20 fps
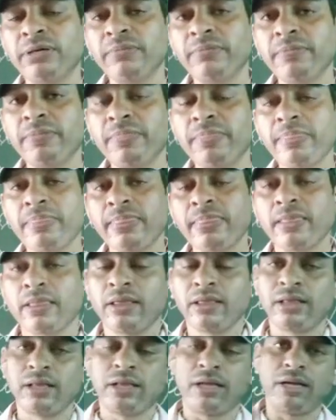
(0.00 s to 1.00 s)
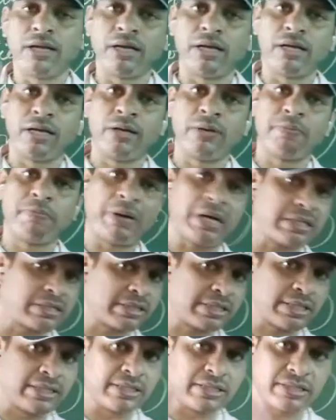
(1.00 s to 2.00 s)
the
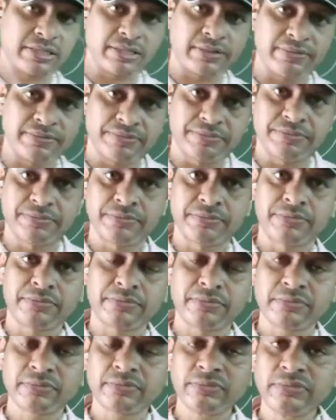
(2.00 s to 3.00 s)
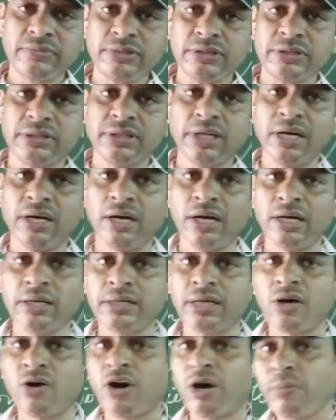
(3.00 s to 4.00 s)
past tense. Now
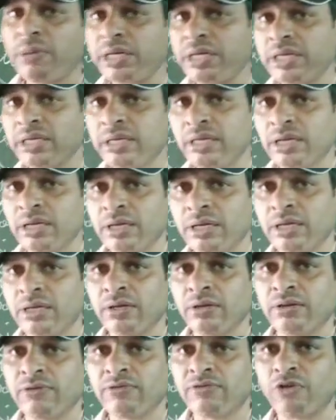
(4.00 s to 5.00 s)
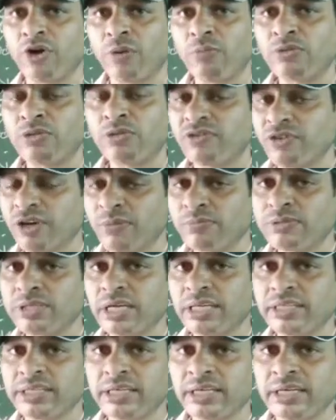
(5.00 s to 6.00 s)
how many forms of verbs
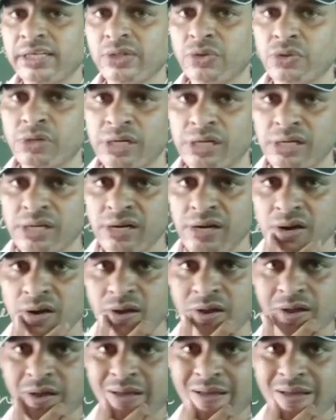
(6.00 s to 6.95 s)
are there total?